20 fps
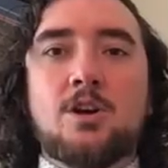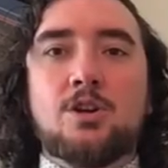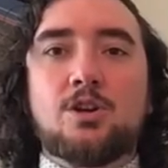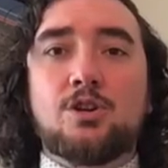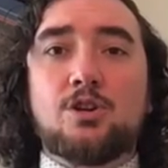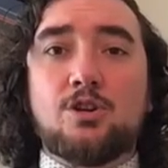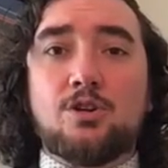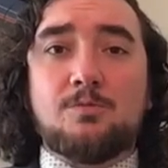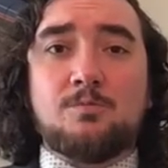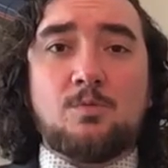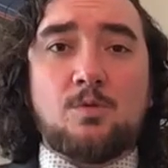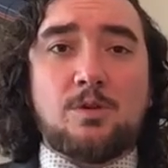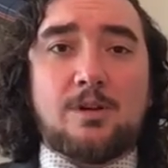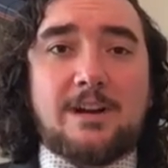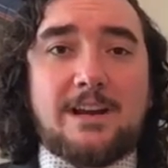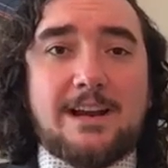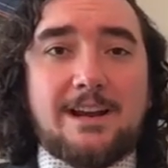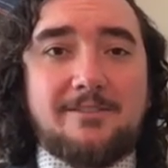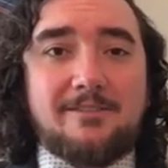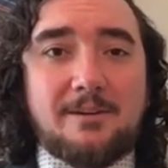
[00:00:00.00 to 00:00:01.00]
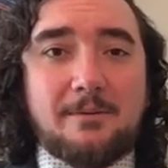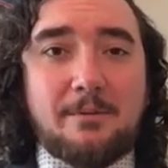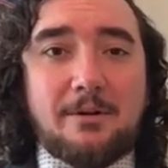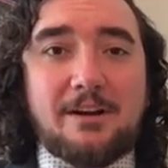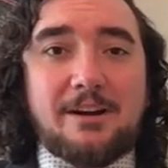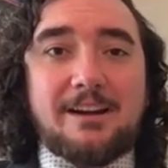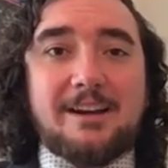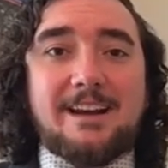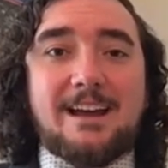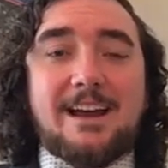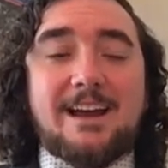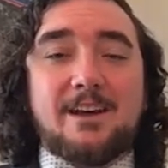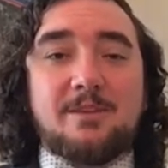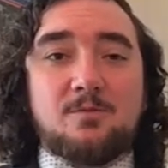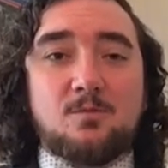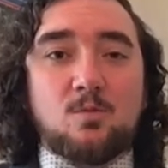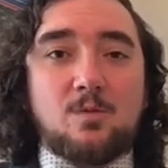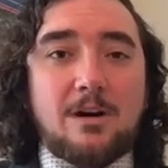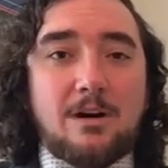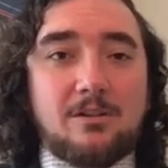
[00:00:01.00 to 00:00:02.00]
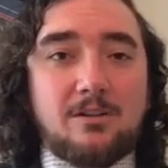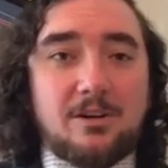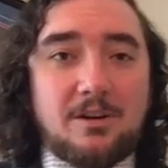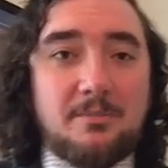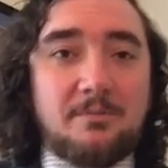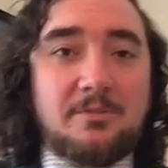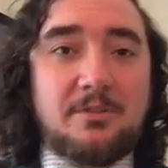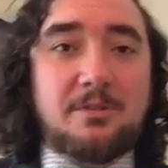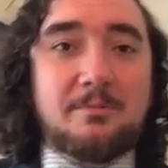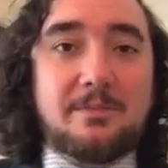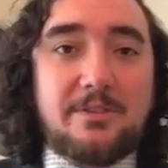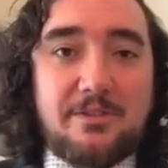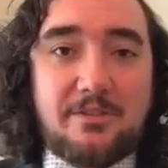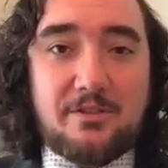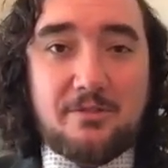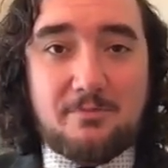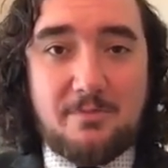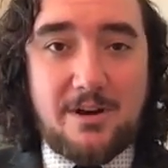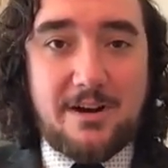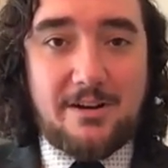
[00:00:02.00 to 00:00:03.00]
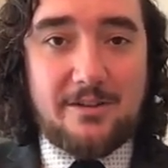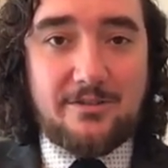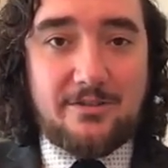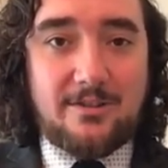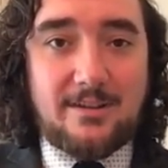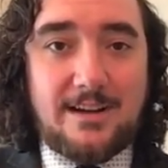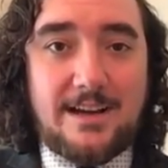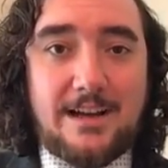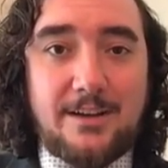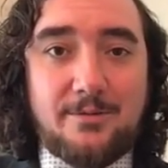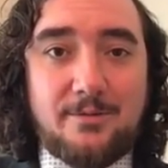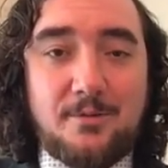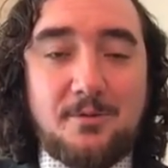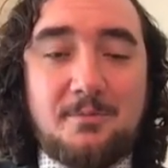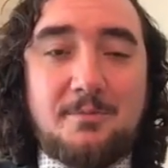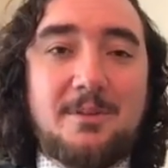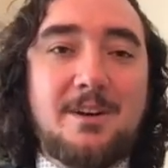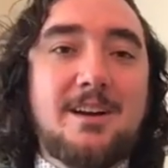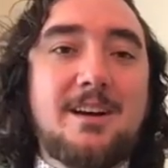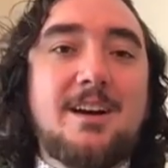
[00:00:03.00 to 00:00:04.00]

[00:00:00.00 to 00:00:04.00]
Good morning, everybody, and welcome to Mr. Myers' classroom.